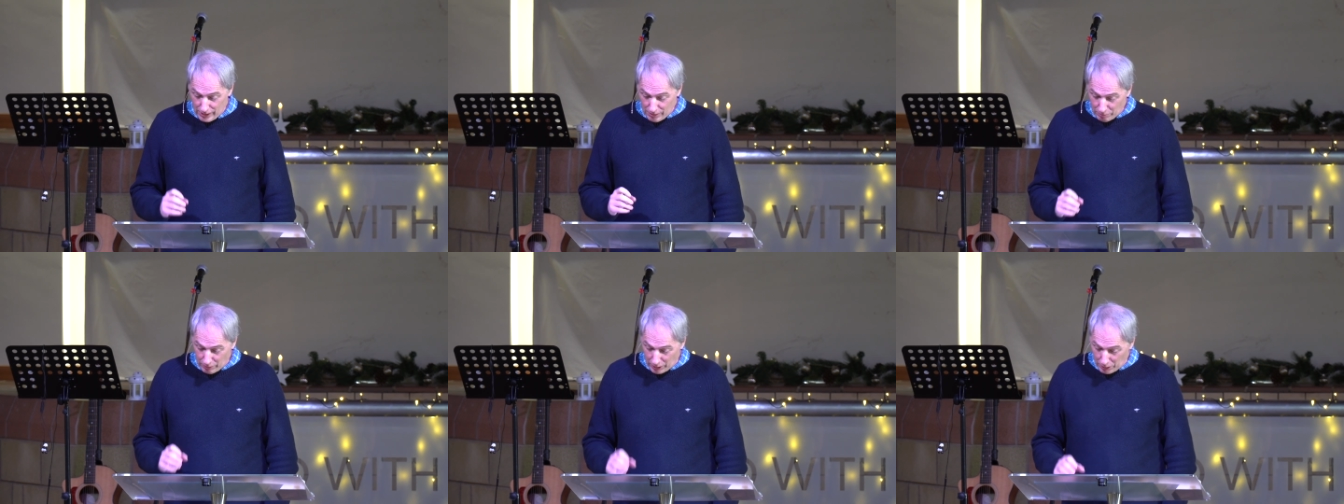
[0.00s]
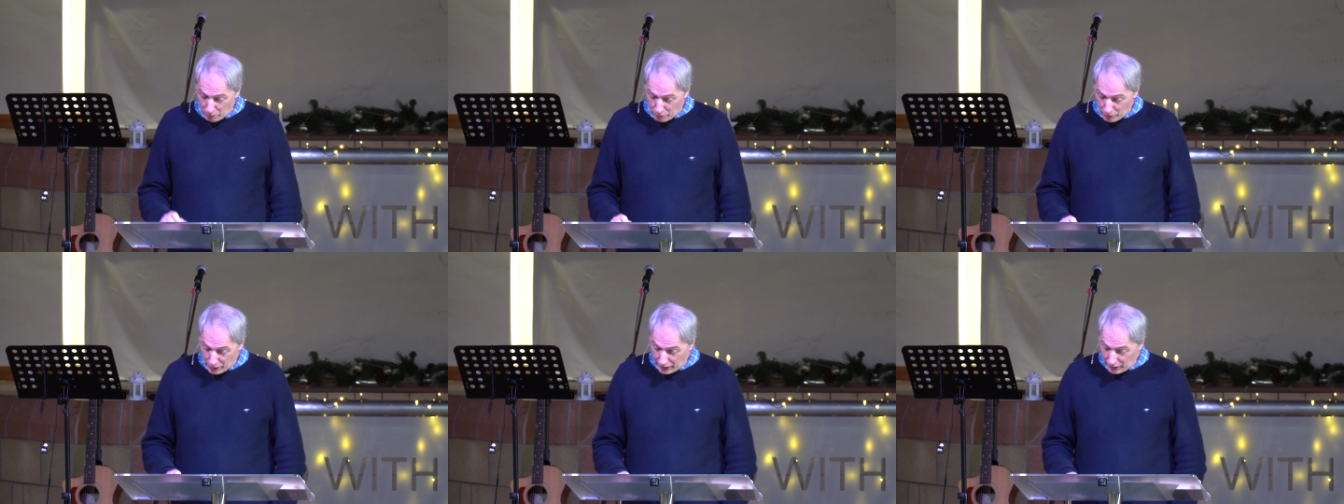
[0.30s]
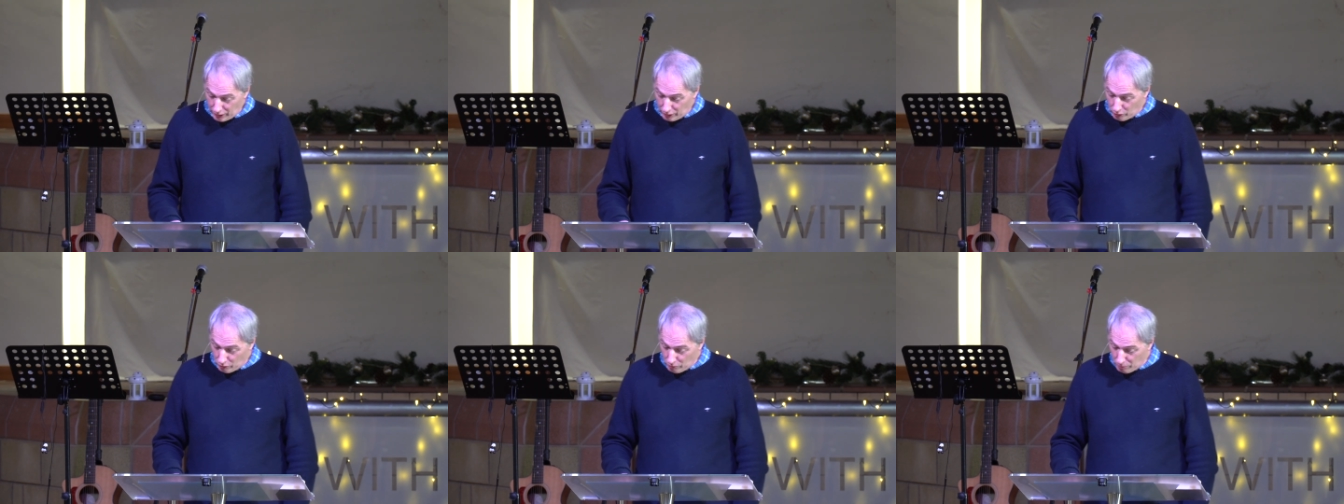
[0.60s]
by bread
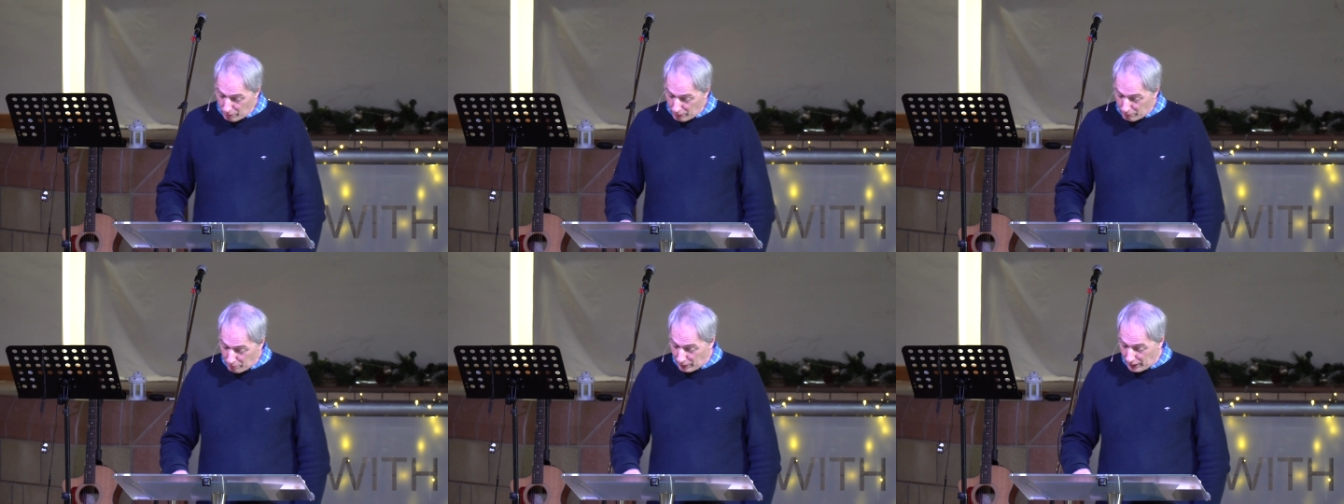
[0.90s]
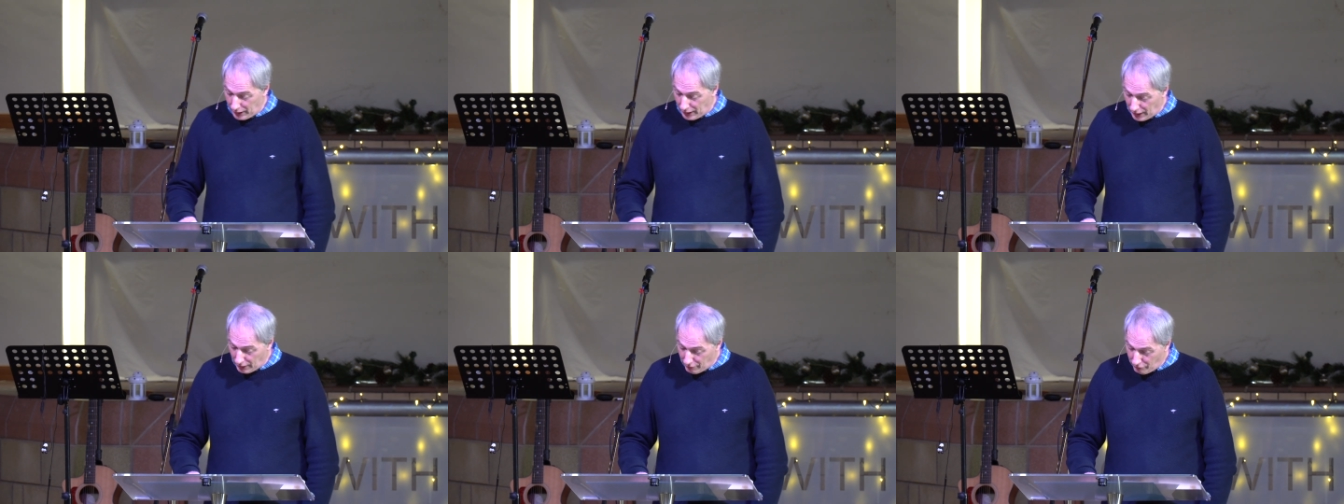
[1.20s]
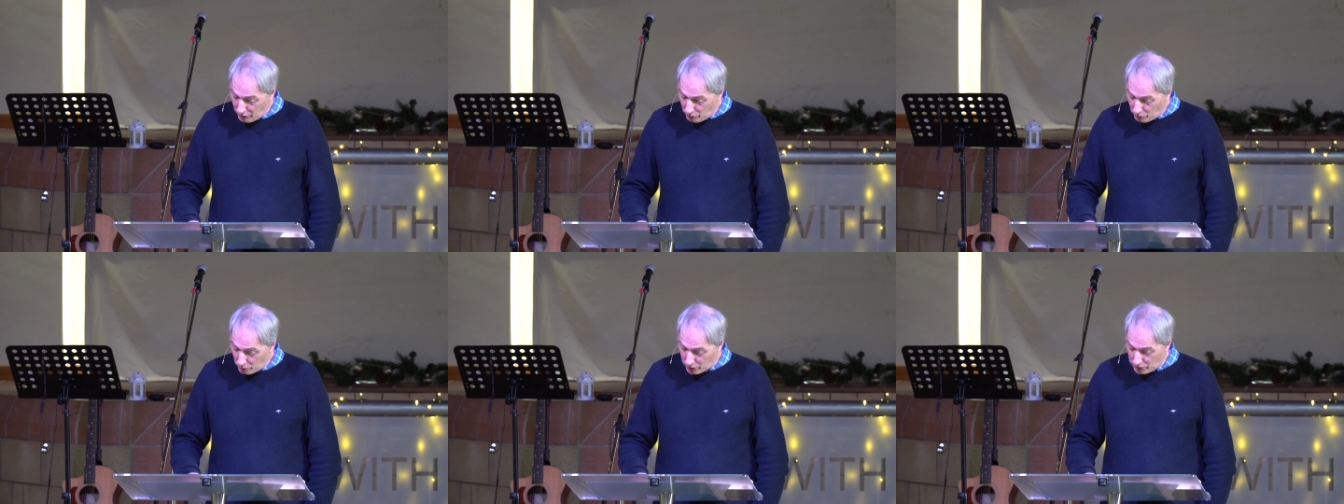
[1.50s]
alone, but by
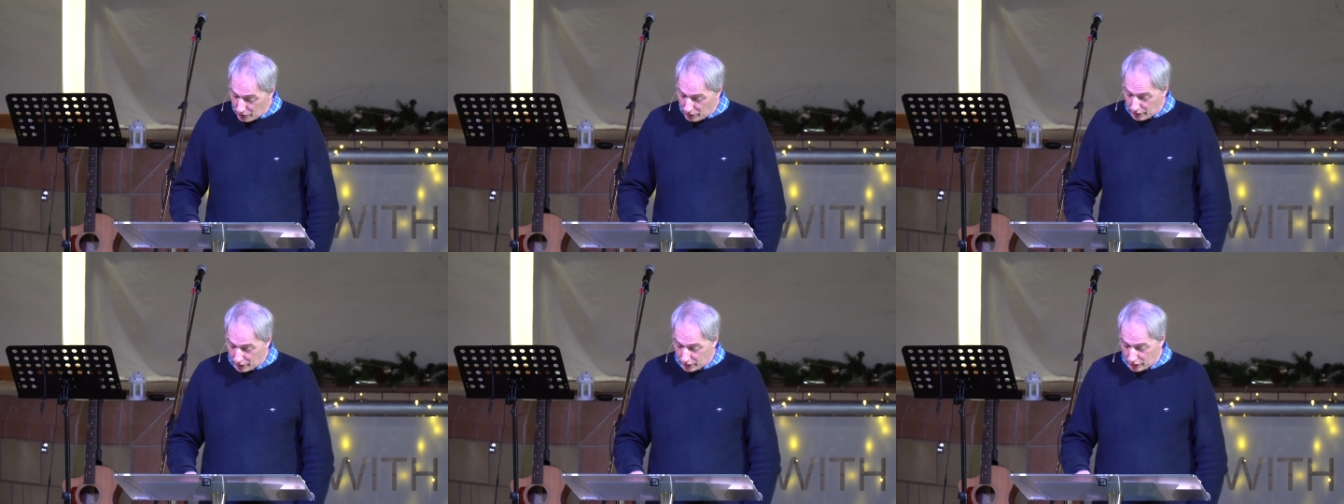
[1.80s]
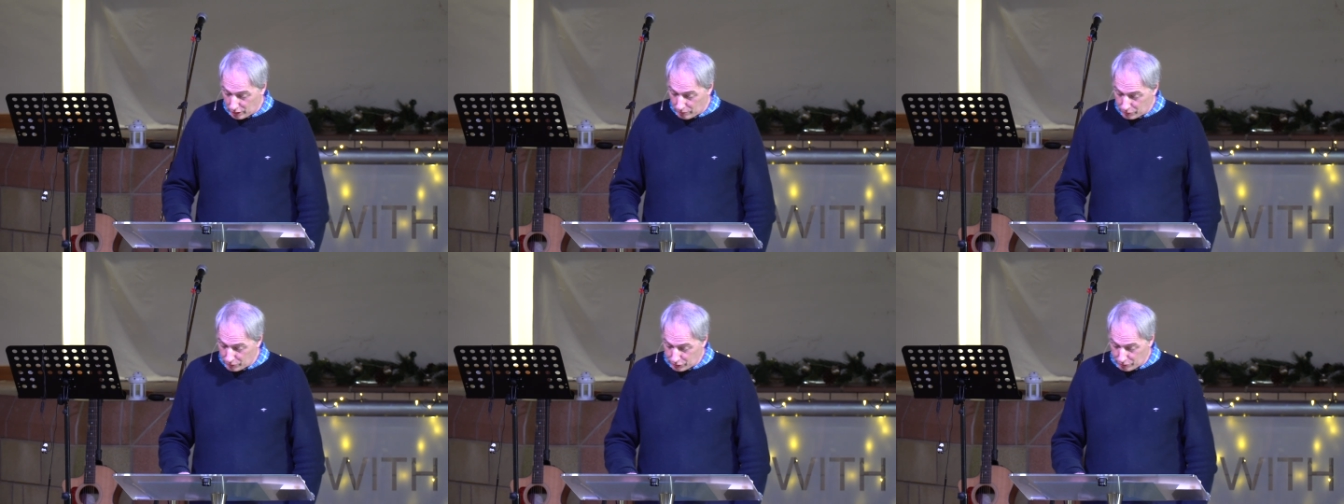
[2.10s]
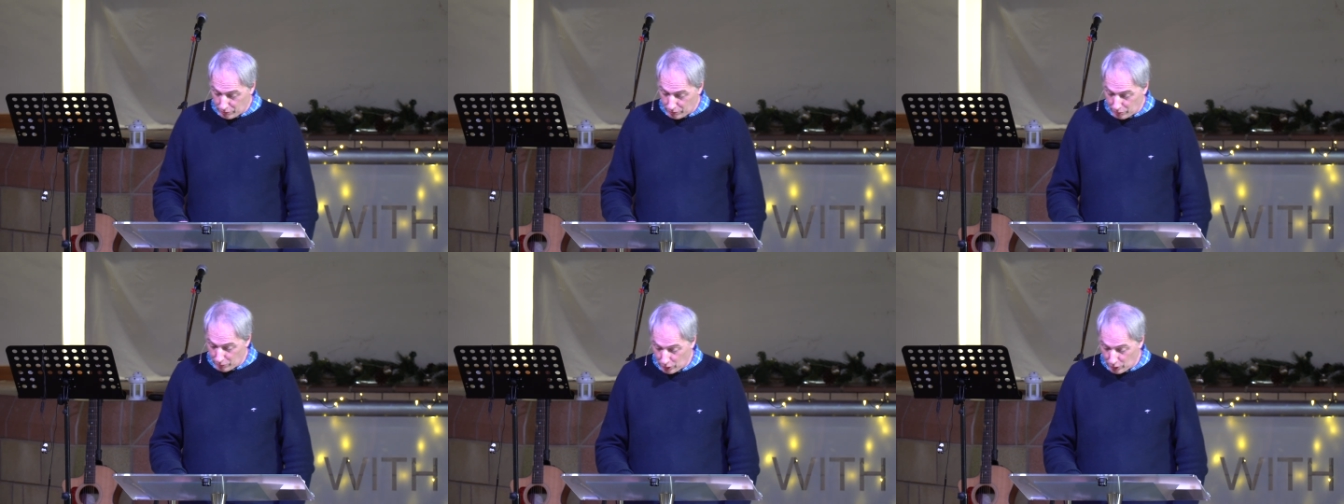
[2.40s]
every word that comes
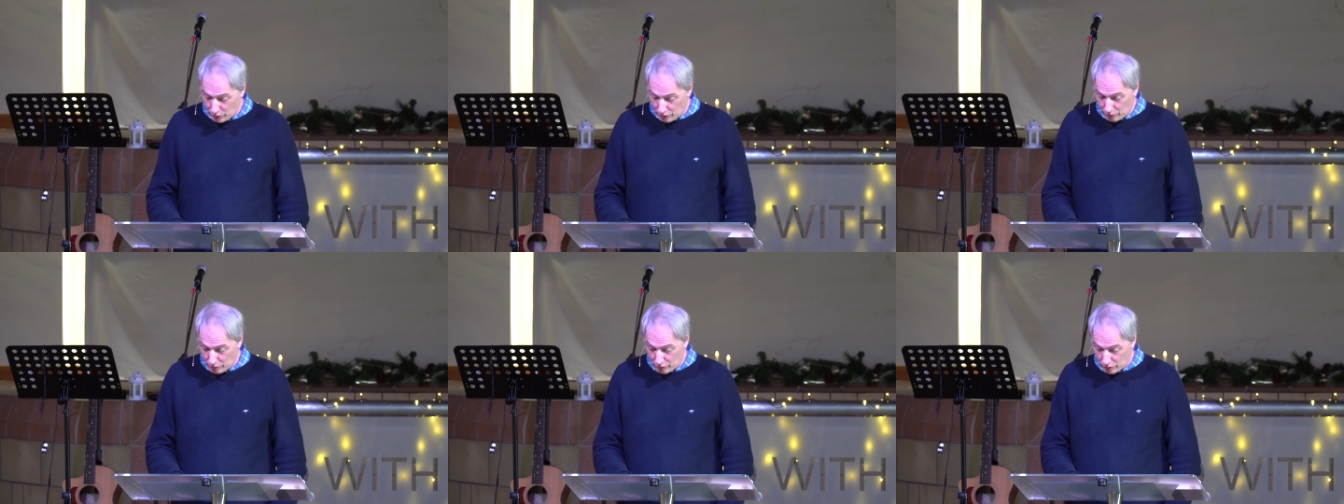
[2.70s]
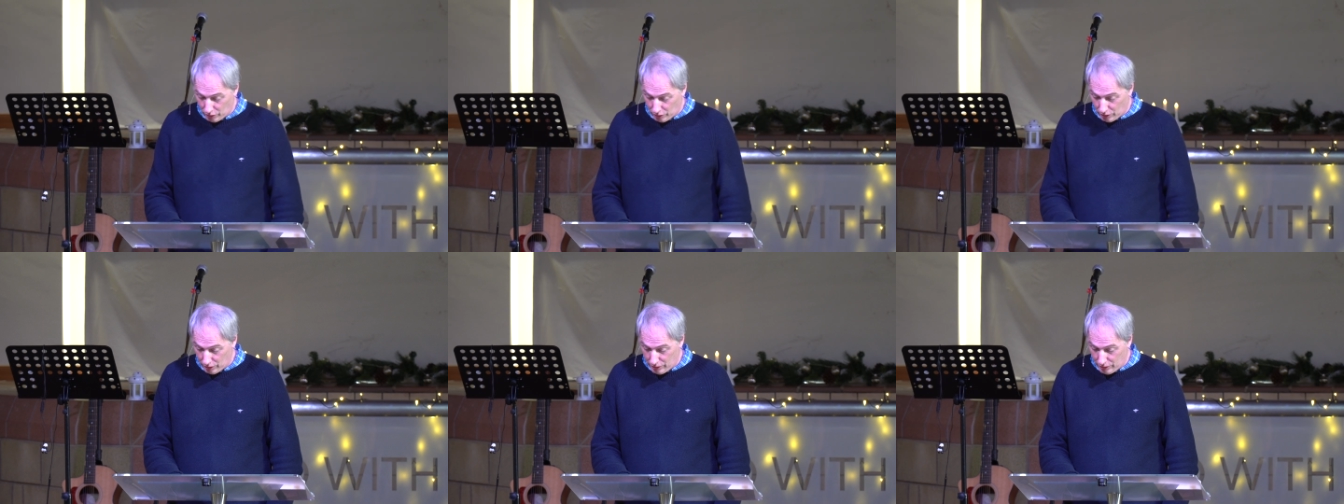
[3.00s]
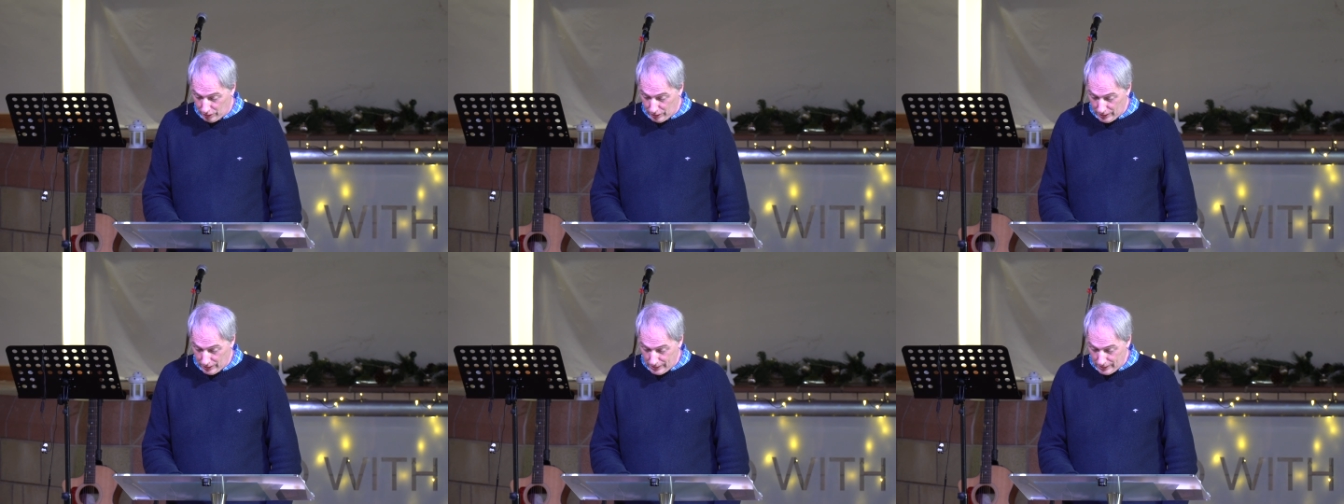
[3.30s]
from the mouth of God.